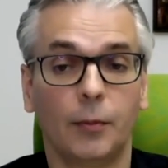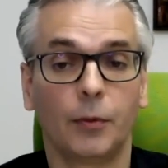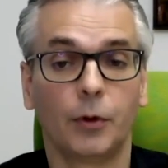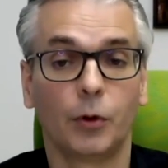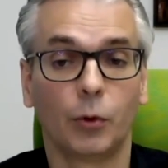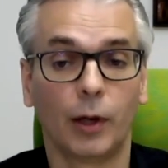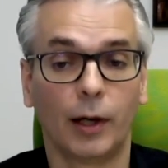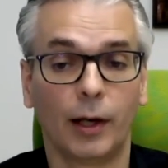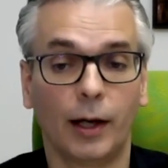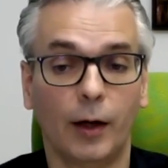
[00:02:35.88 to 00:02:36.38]

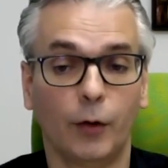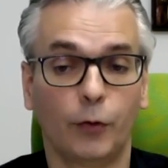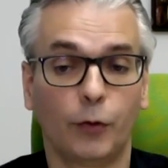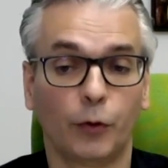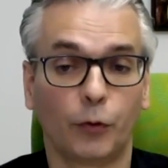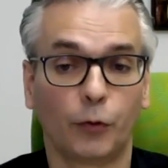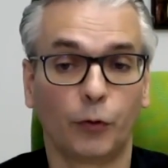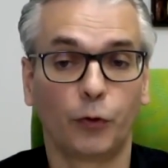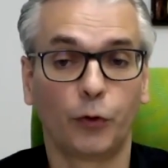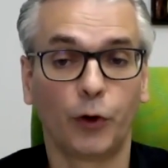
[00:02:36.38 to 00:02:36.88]
You have
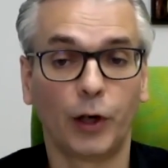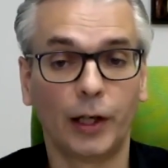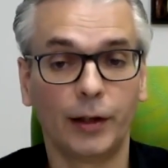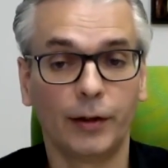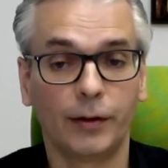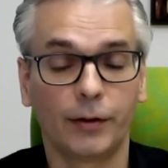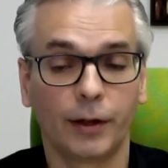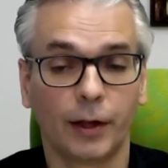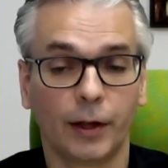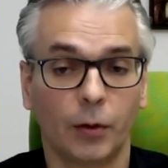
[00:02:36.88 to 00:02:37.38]
a
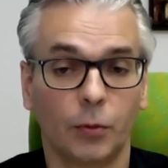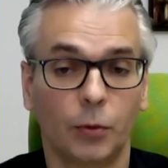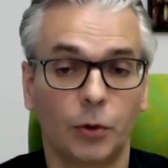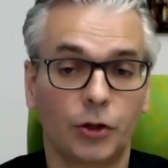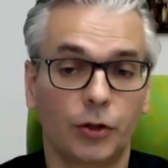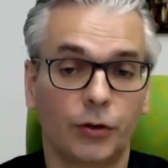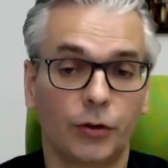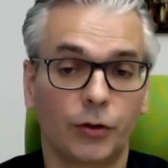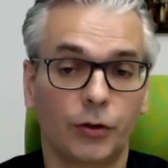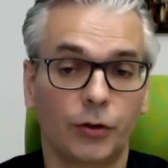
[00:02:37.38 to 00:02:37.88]
phase
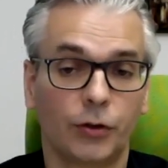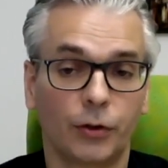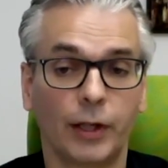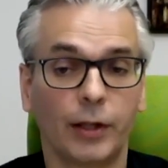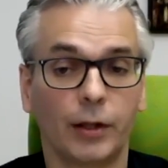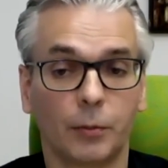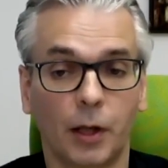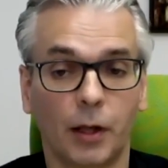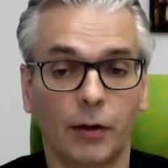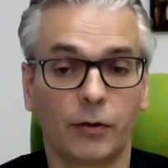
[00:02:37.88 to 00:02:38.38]
which is a
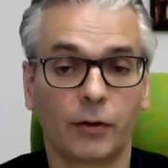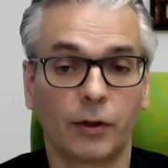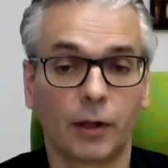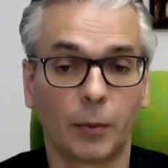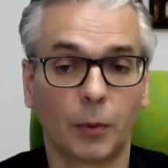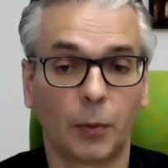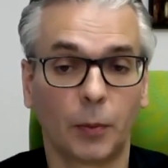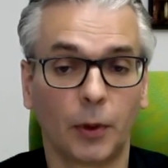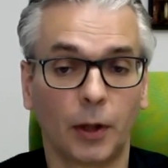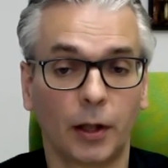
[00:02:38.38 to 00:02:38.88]
randomized
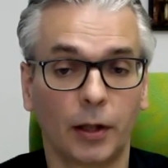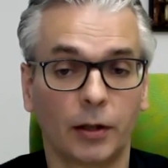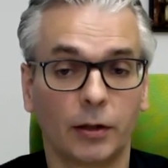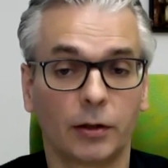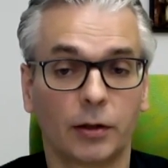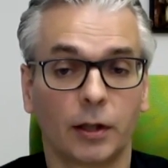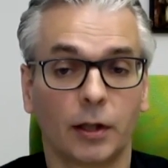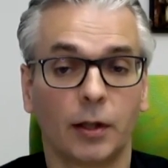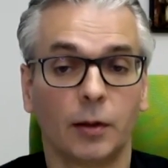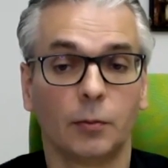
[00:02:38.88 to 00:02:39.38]

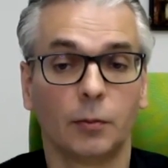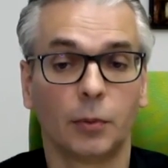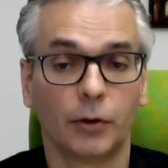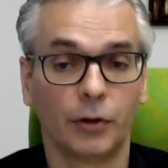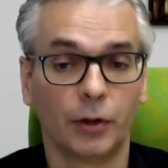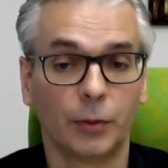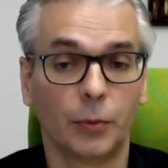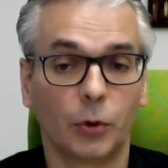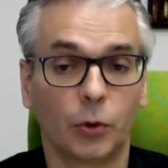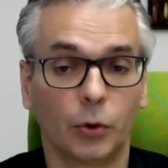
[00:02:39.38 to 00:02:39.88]
double-blind
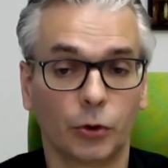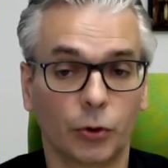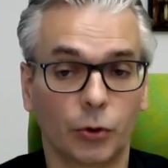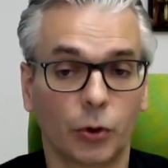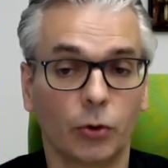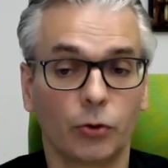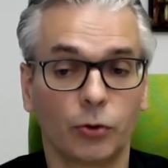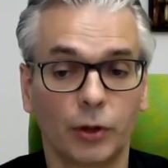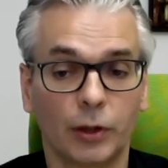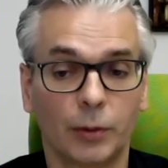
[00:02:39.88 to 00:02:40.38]

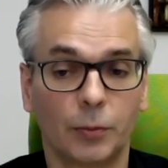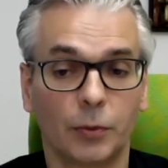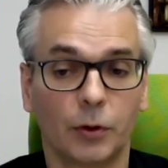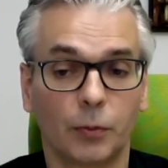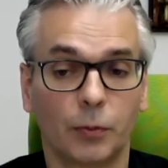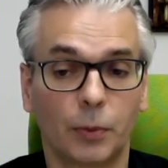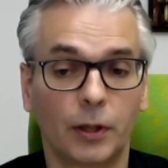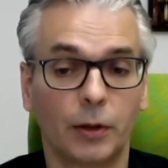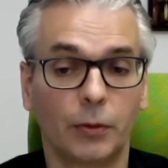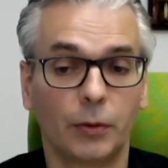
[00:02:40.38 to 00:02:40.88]
placebo-controlled
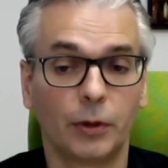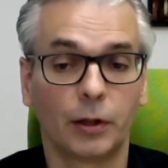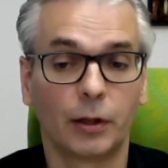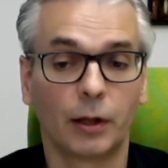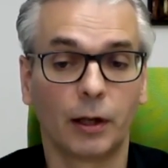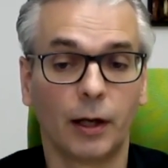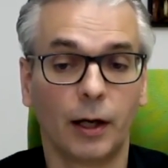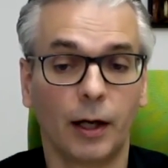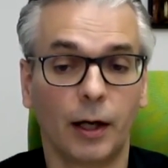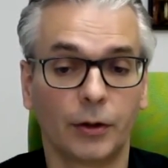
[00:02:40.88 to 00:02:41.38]
treatment
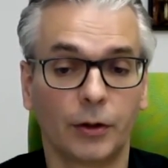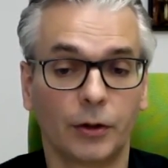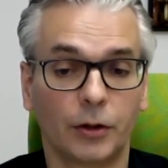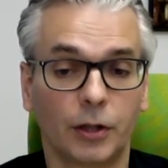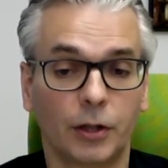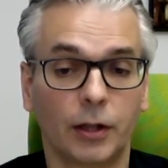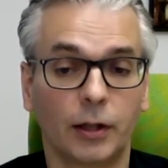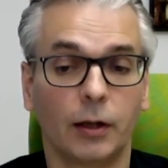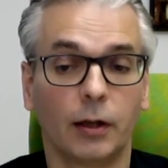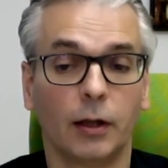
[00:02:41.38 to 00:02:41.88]
period
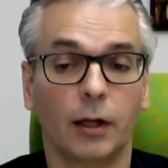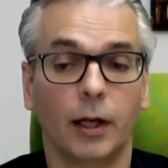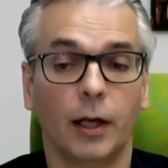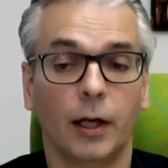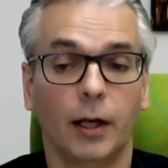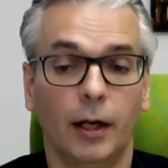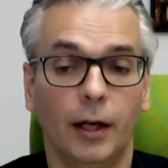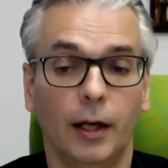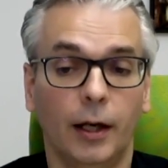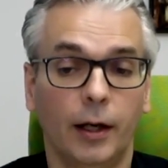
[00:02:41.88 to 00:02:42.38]
until
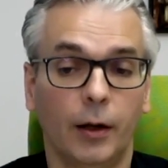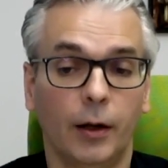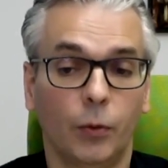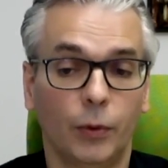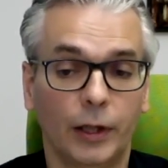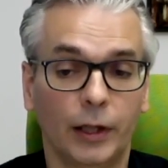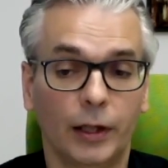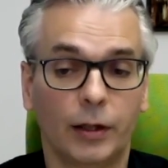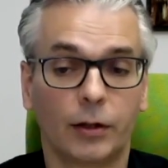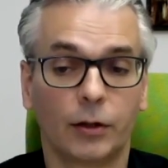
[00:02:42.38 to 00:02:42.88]

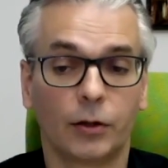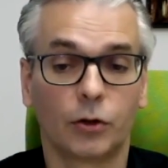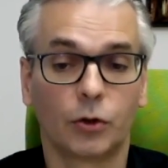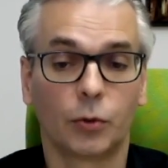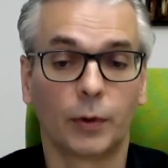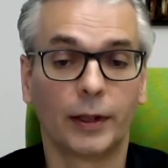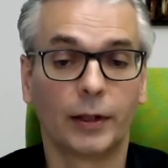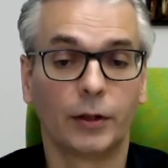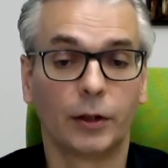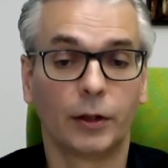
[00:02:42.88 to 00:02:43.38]
week
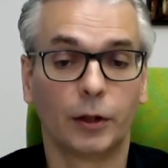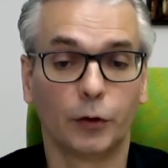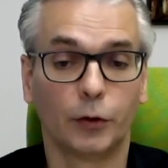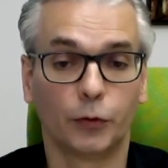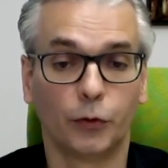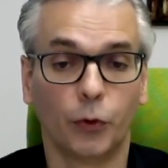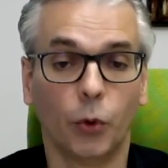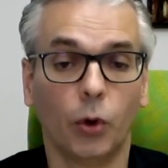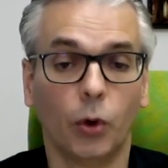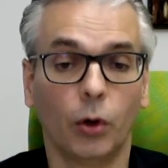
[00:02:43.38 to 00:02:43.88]

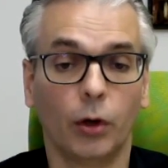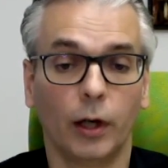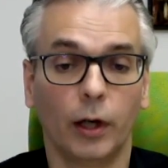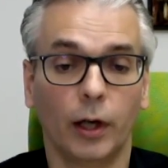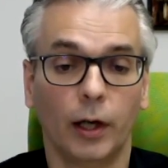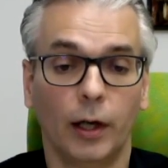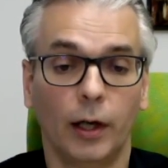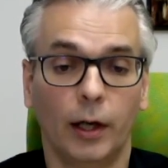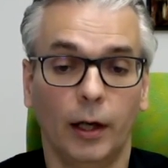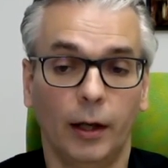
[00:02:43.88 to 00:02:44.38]

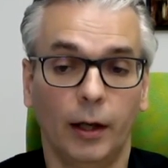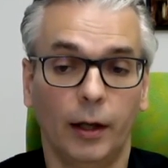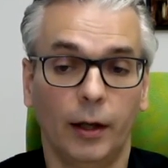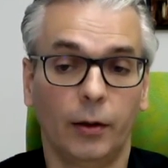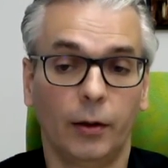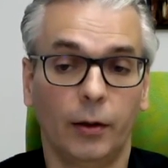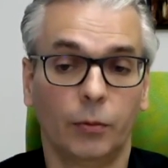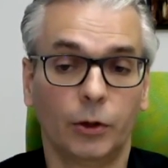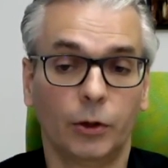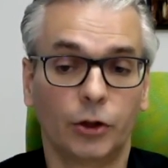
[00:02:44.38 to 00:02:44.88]
24,
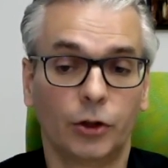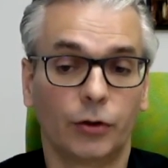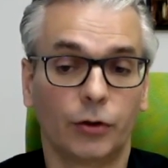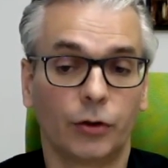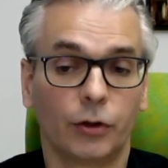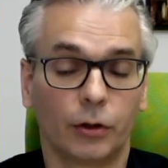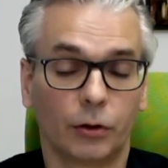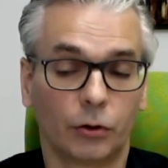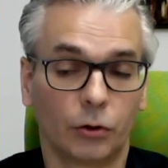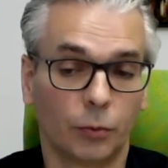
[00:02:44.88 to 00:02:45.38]
which is
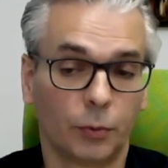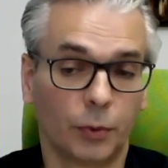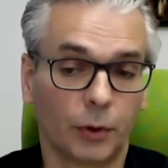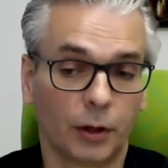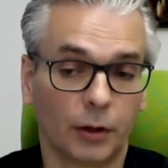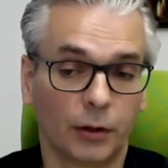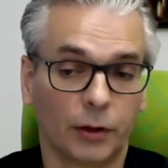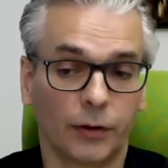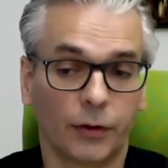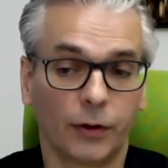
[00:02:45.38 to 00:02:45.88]
a
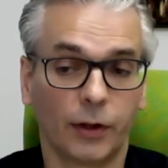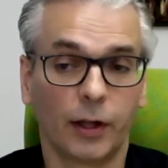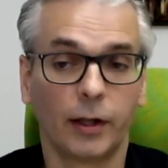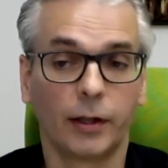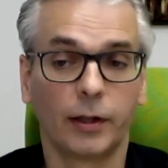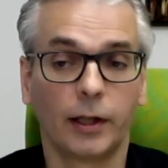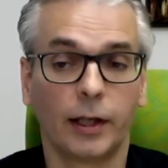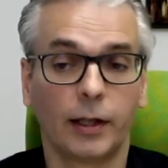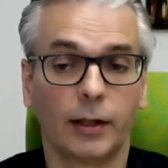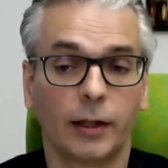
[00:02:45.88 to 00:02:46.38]
typical
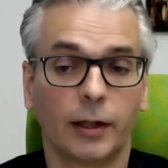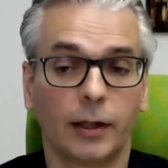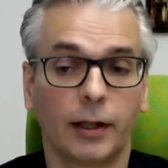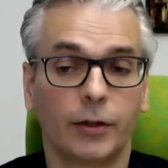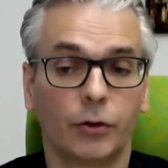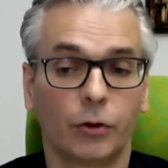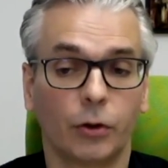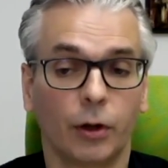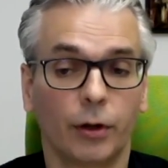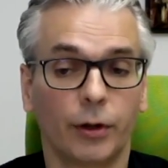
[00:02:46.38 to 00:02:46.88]
design, and
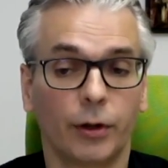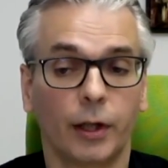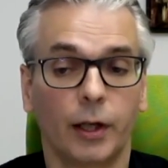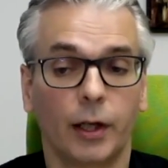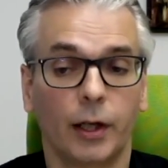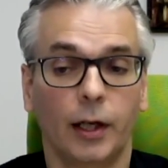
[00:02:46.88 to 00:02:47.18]
later on